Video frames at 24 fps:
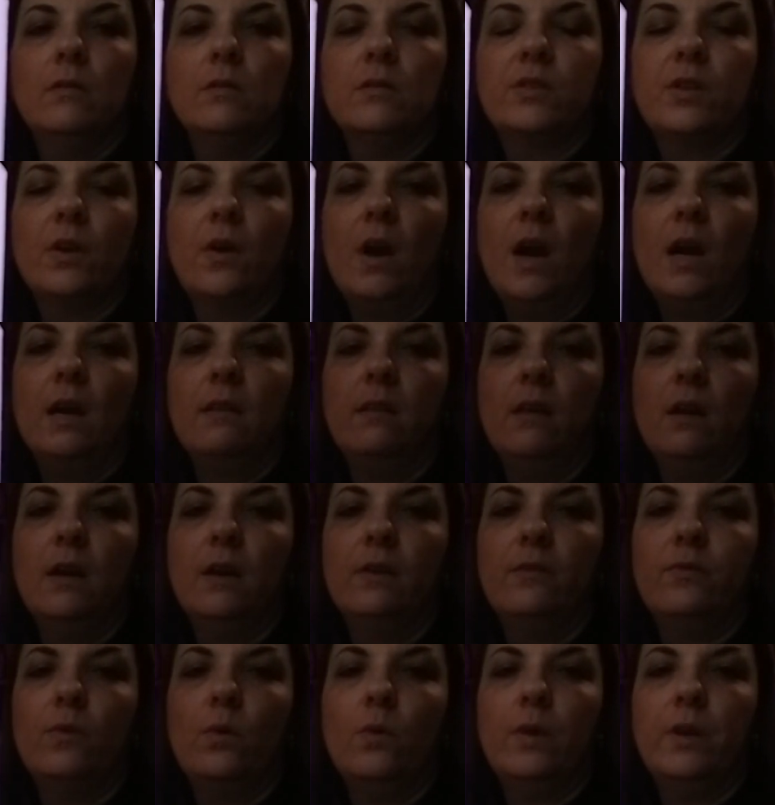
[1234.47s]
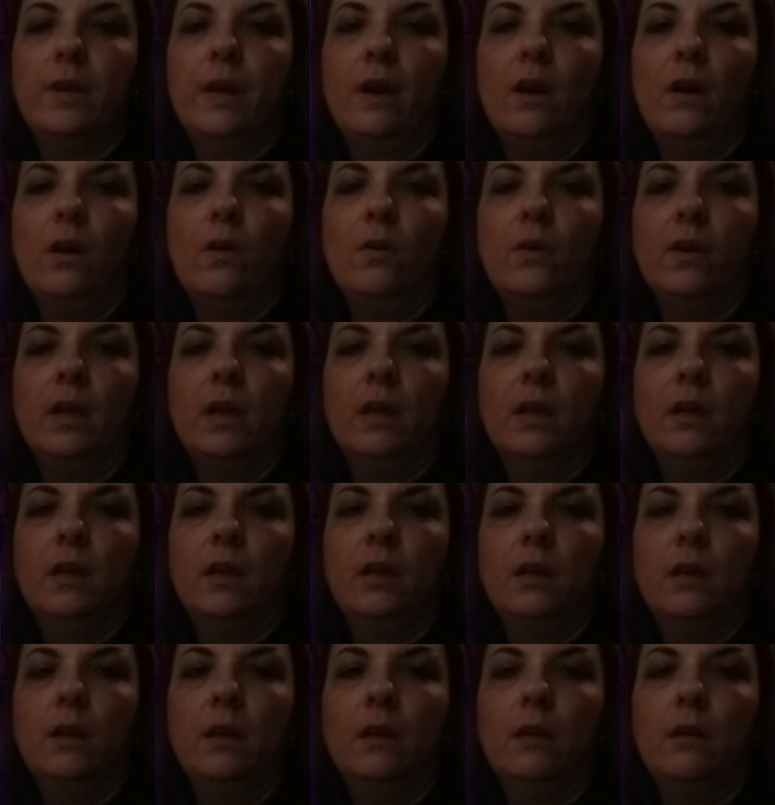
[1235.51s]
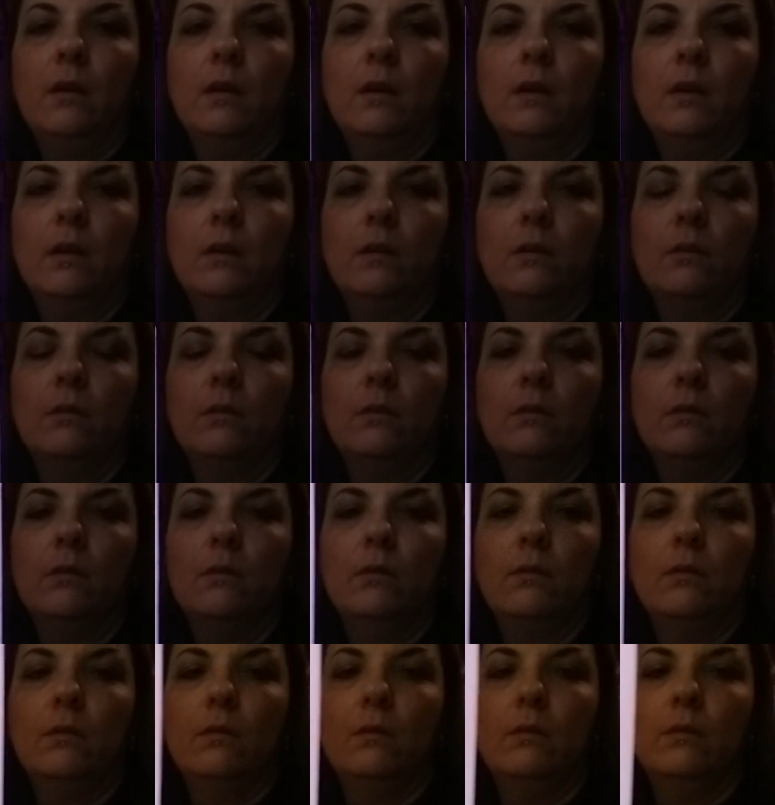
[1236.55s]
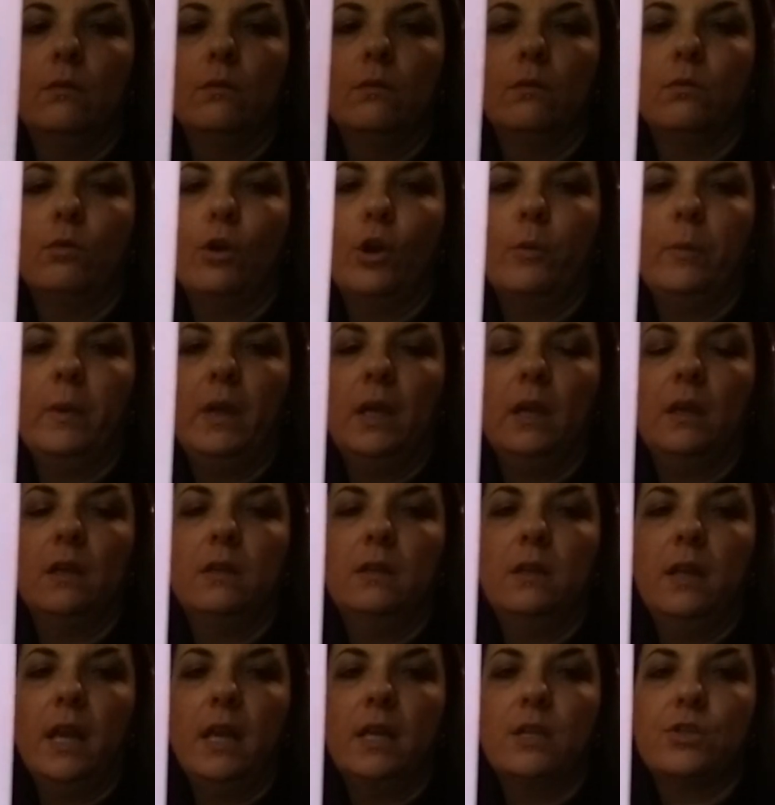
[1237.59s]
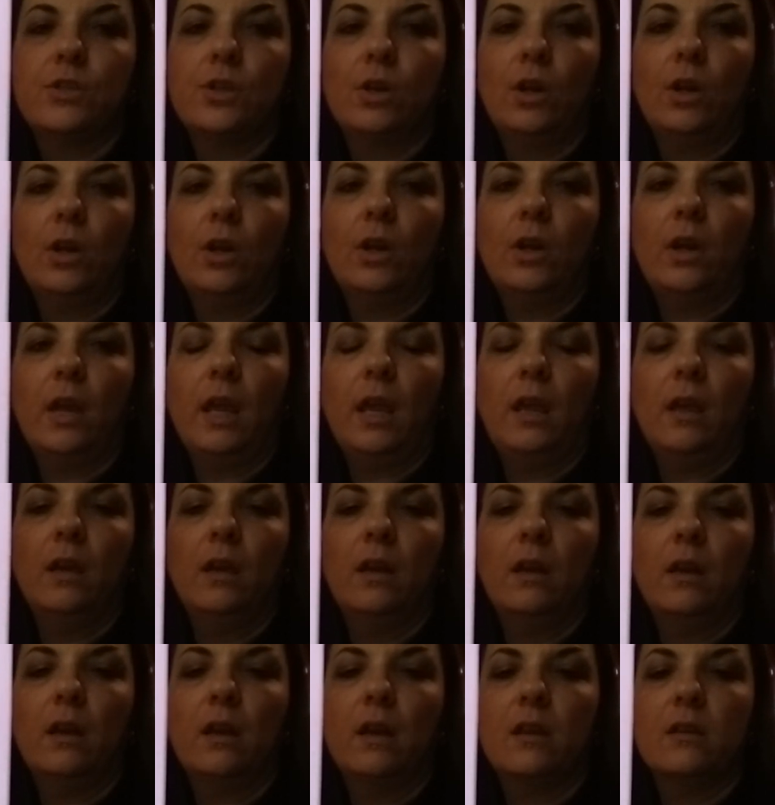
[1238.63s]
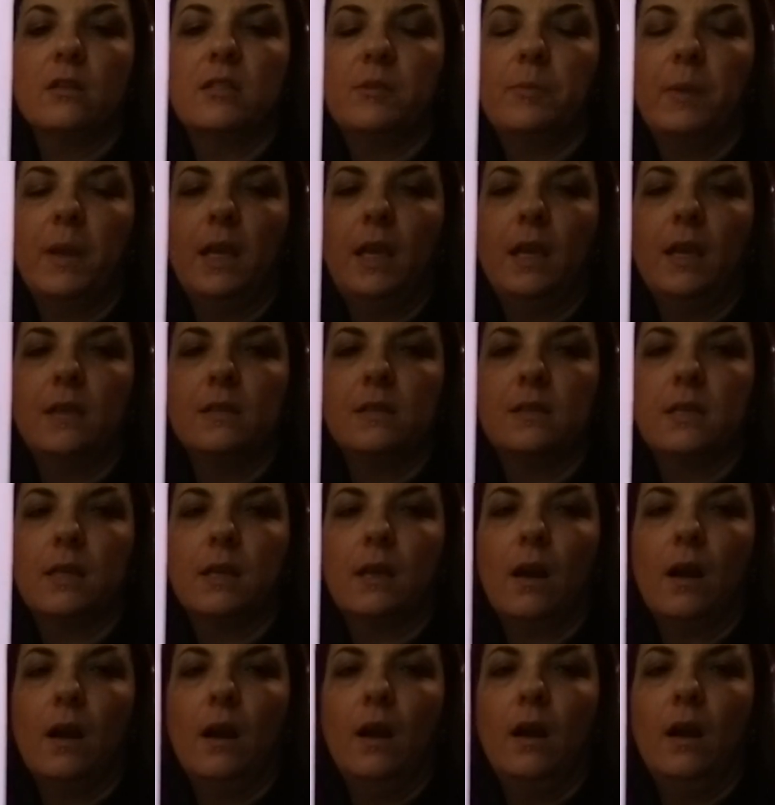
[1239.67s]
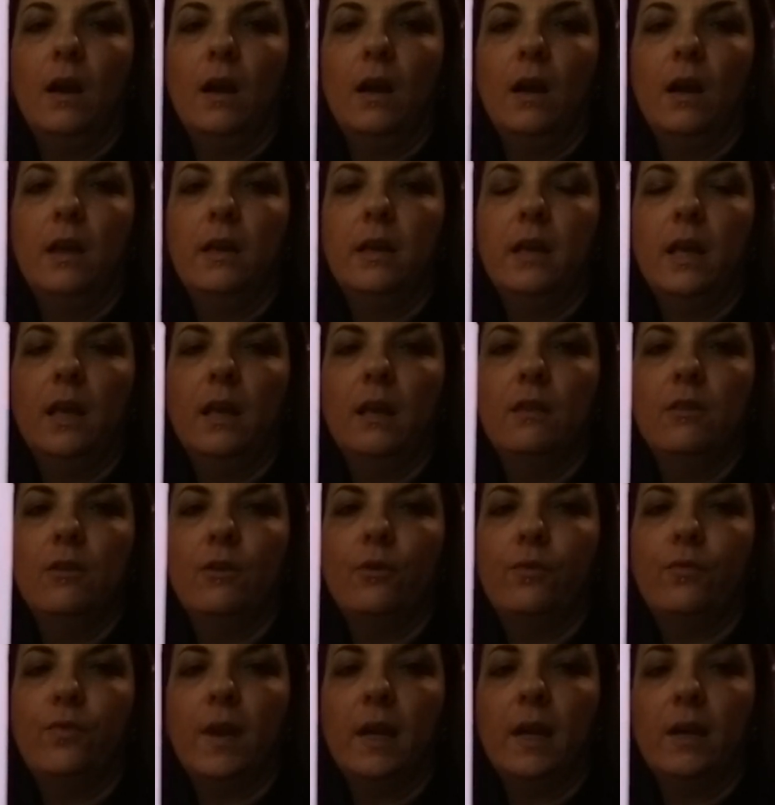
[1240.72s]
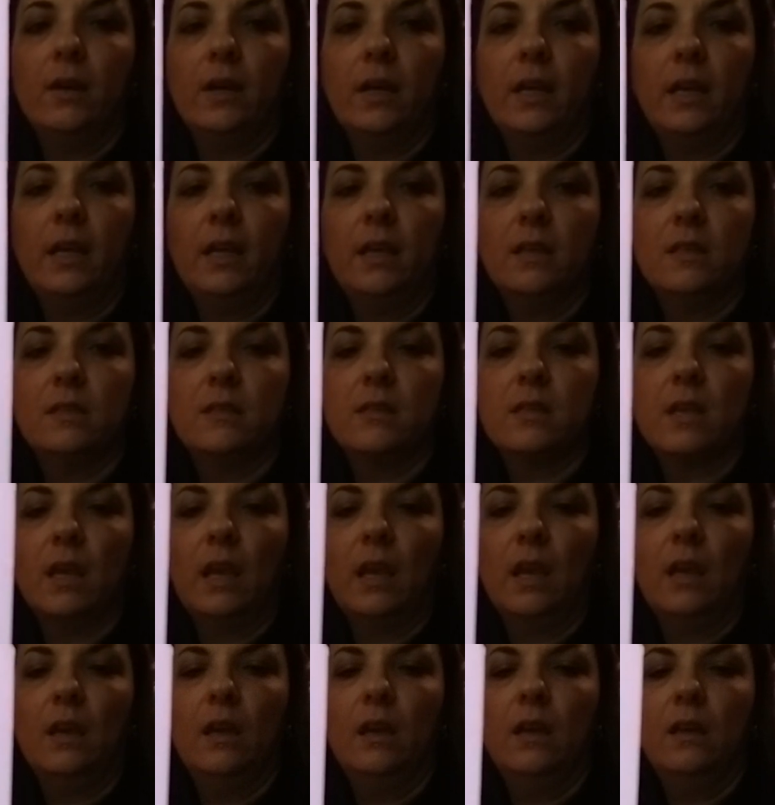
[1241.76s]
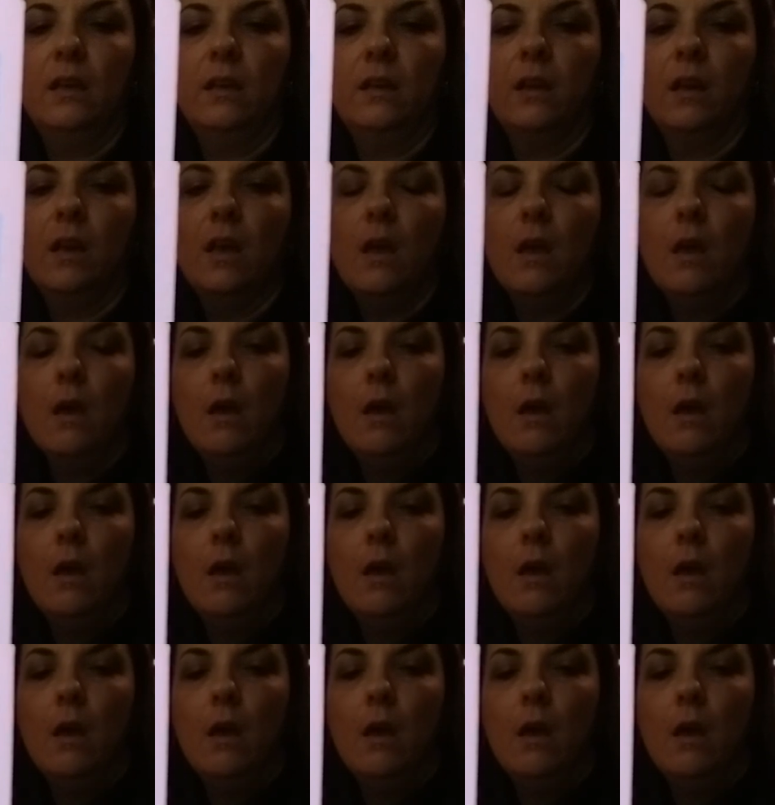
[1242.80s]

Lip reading: So I love going out and roaming in nature and speaking to God and the fairies and